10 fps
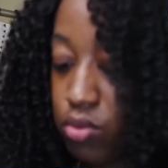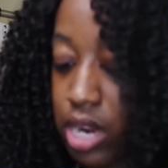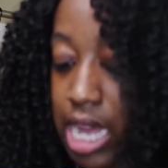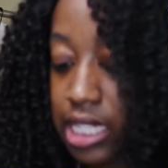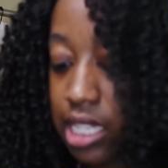do
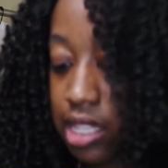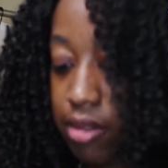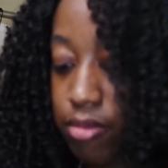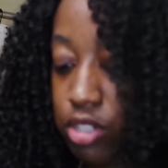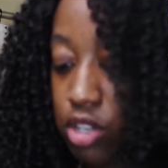what I see
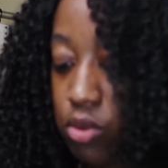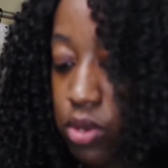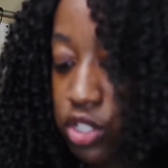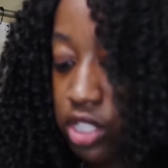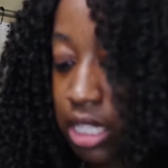them do,
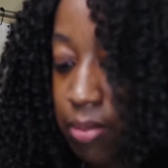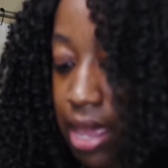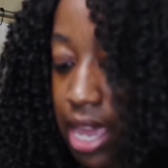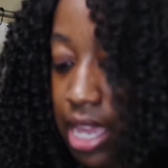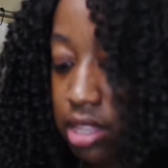which is
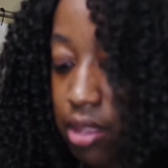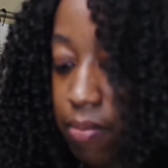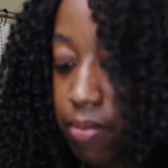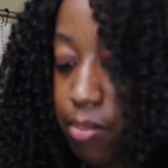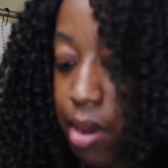paint
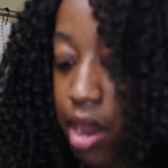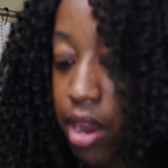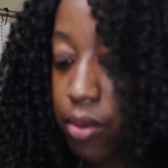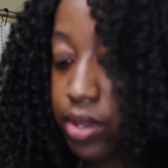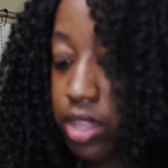the
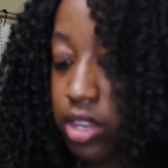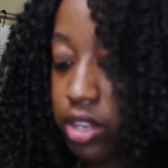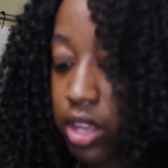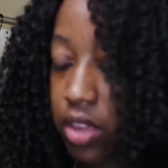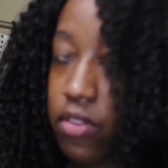part with
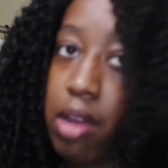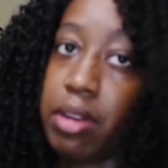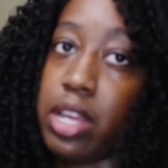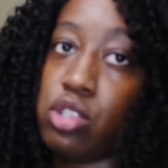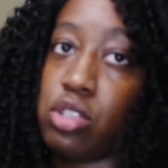your like
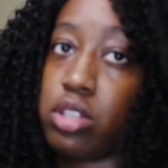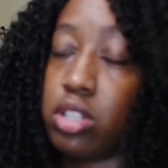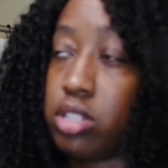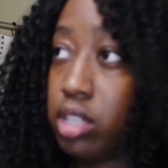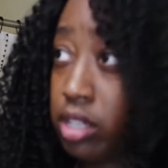foundation or
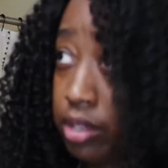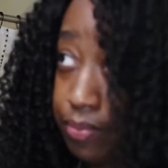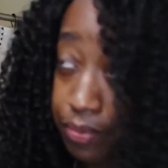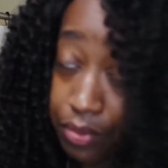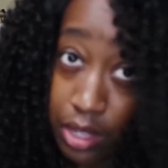
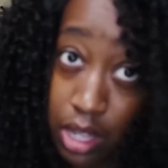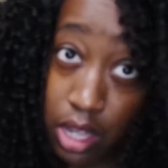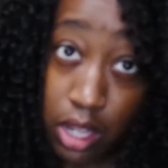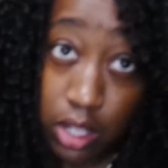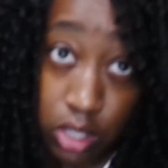concealer.
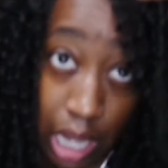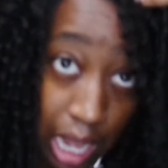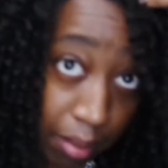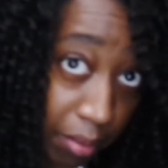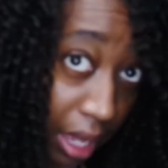So
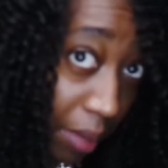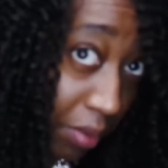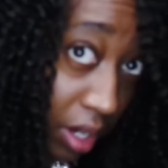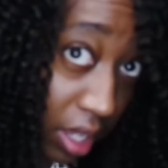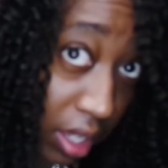I'm,
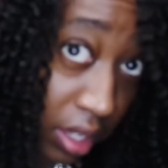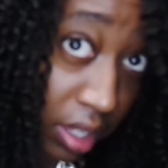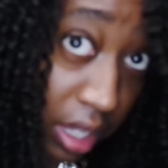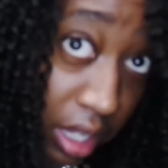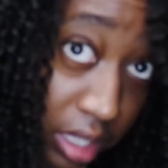I'm gonna
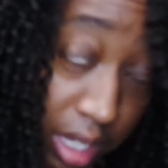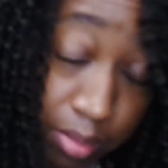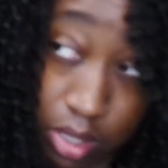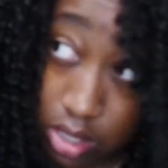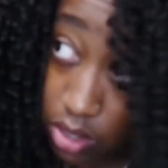attempt to